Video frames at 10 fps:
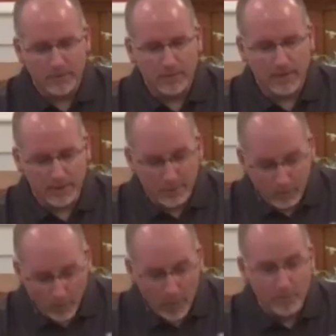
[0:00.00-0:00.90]
and
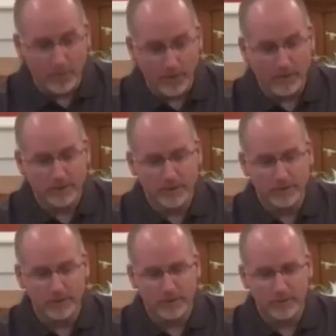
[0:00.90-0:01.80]
equip us
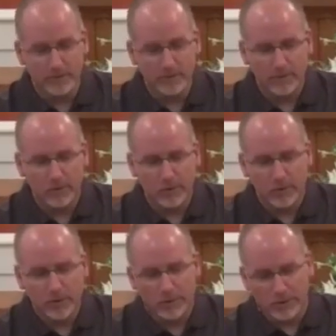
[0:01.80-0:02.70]

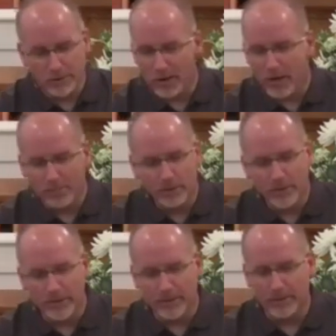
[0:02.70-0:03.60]
to not
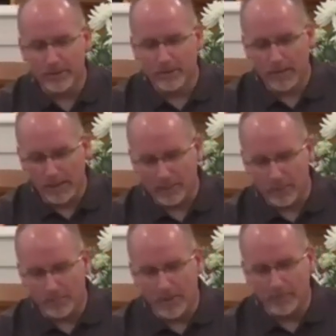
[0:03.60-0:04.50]
be like a
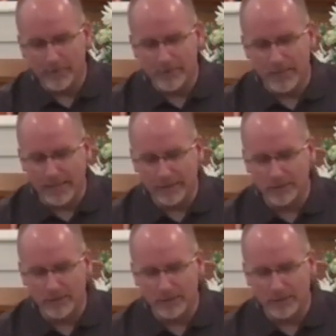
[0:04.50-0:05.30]
rebellious nation,